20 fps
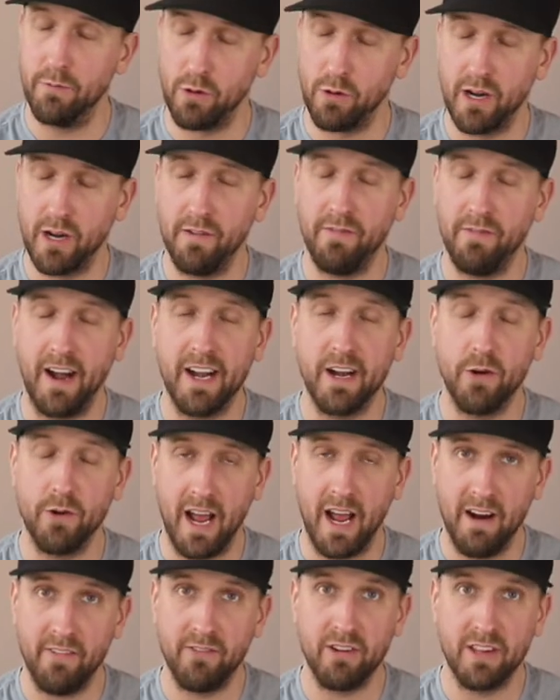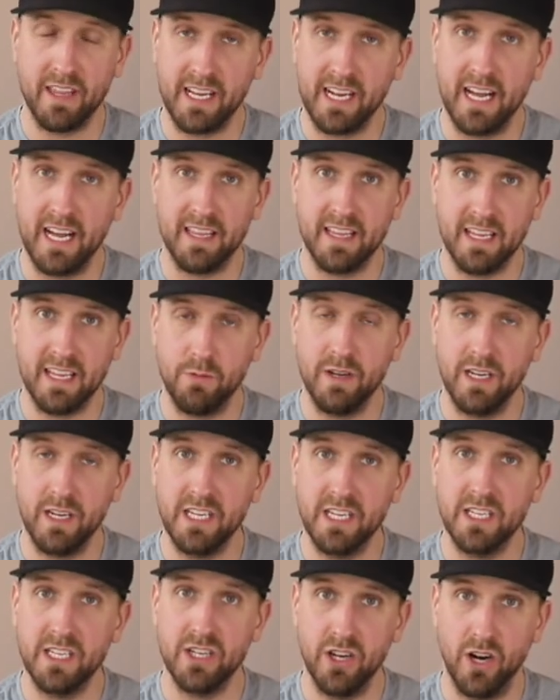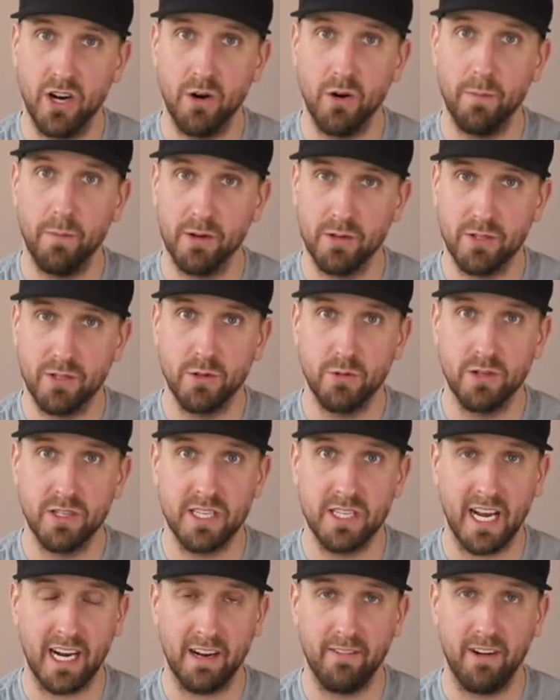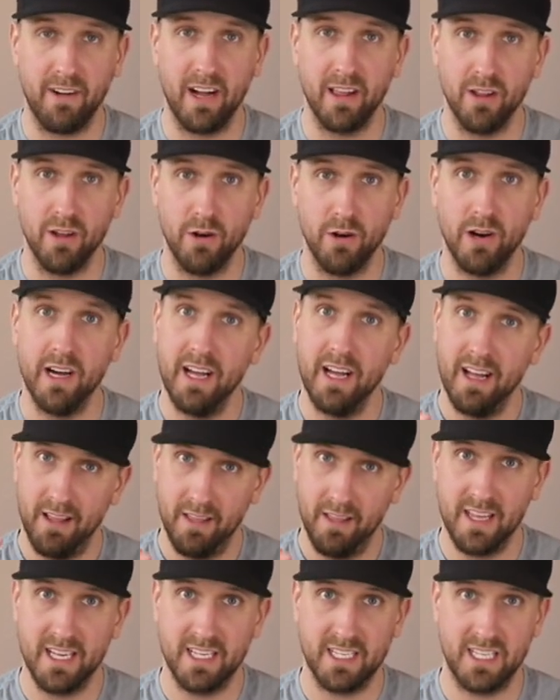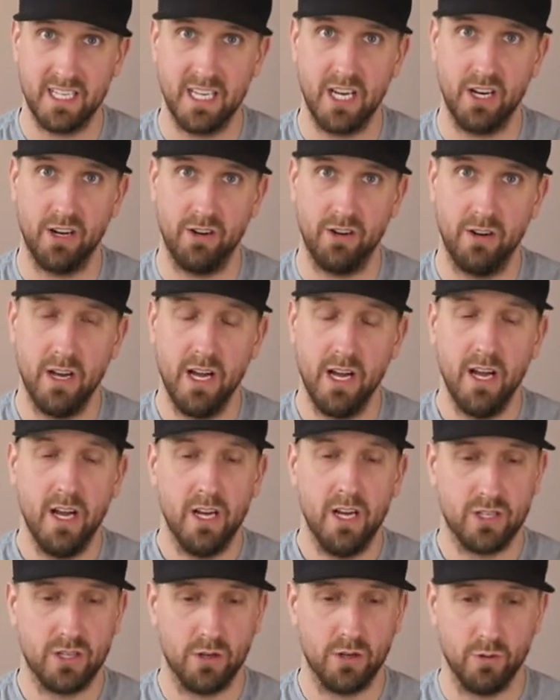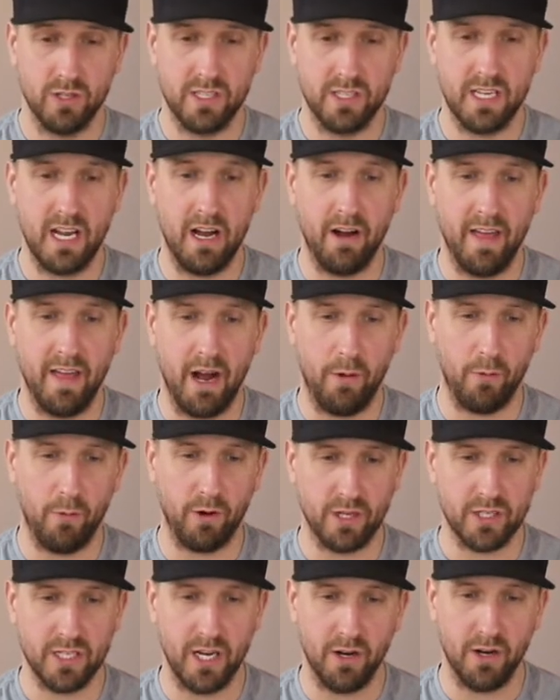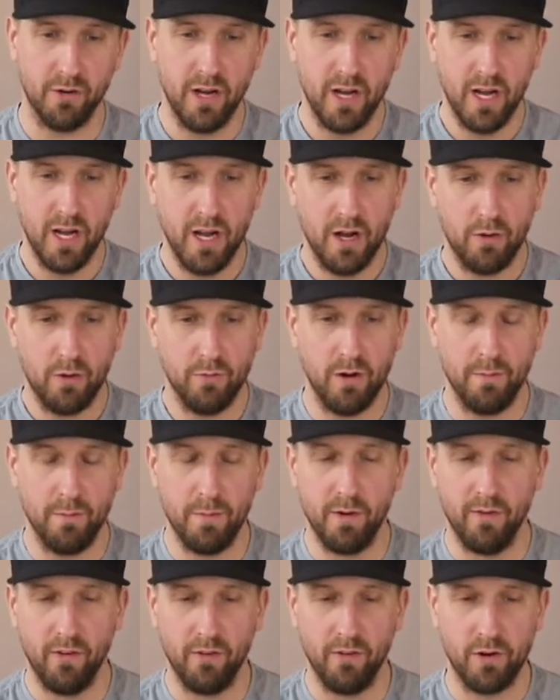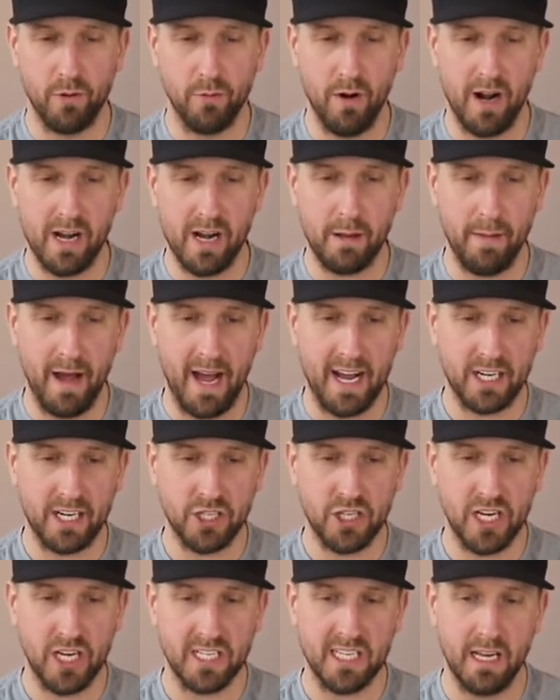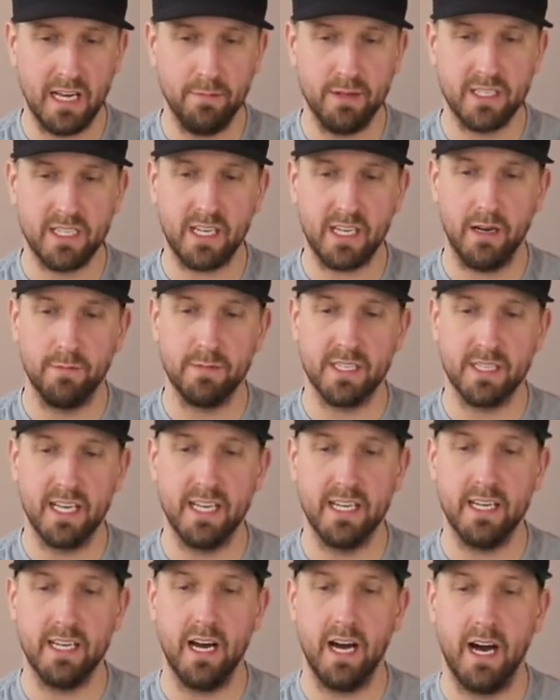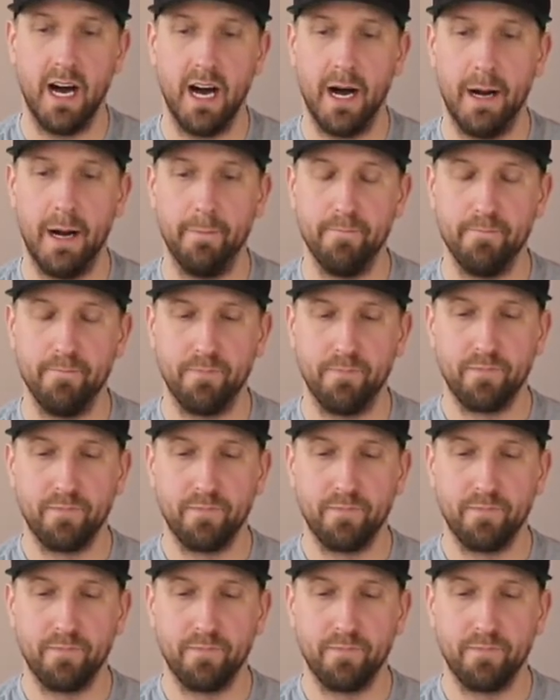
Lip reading: going to find out everything I think we need to know about Tua Tagovailoa this year. So we'll see how that works out. Move over to running back. Chase Edmonds comes in.